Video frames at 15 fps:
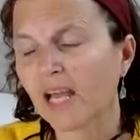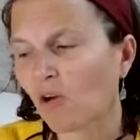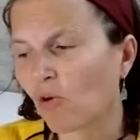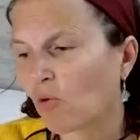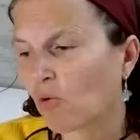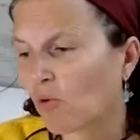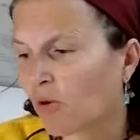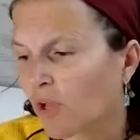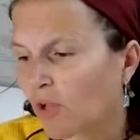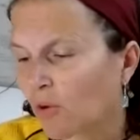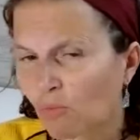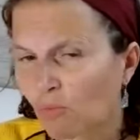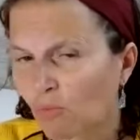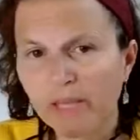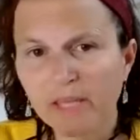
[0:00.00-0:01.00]
or
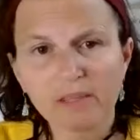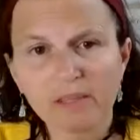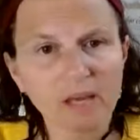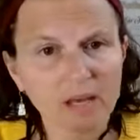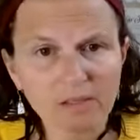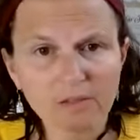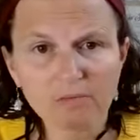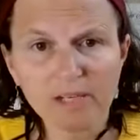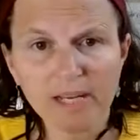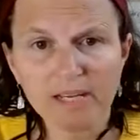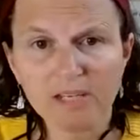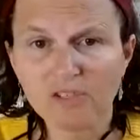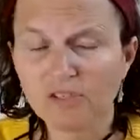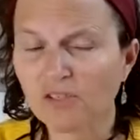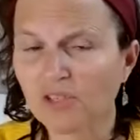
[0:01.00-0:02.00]
with other
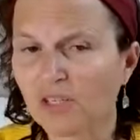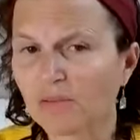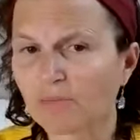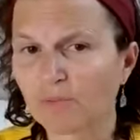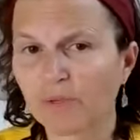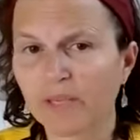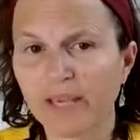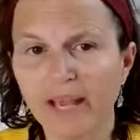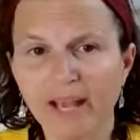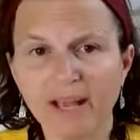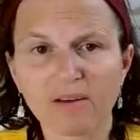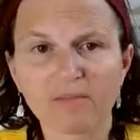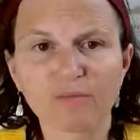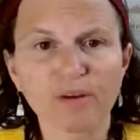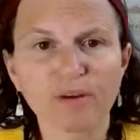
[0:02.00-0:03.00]
relationships we
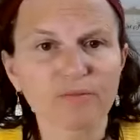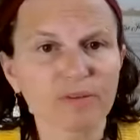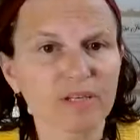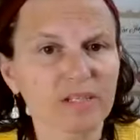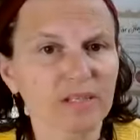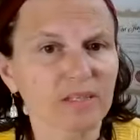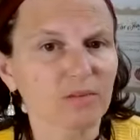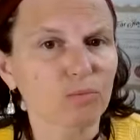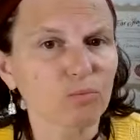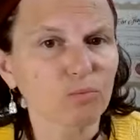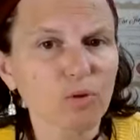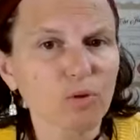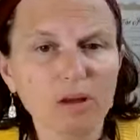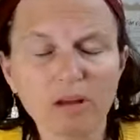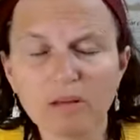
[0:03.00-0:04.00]
have, whether it's in the
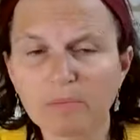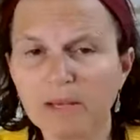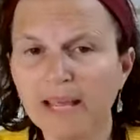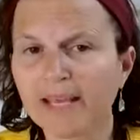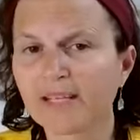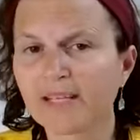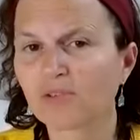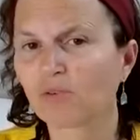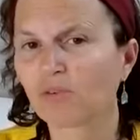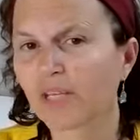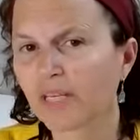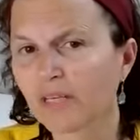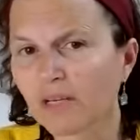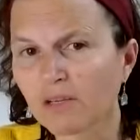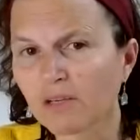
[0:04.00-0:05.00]
workplace or
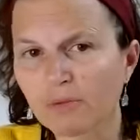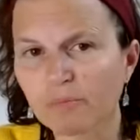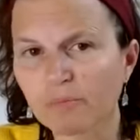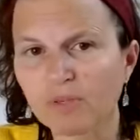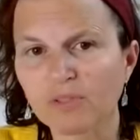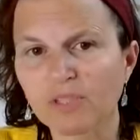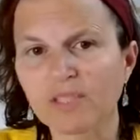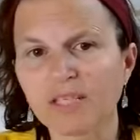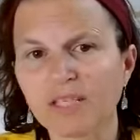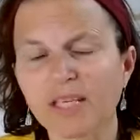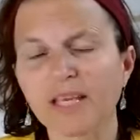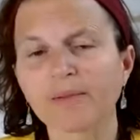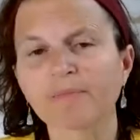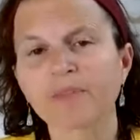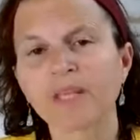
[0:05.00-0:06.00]
in our
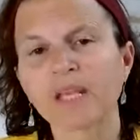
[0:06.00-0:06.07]
community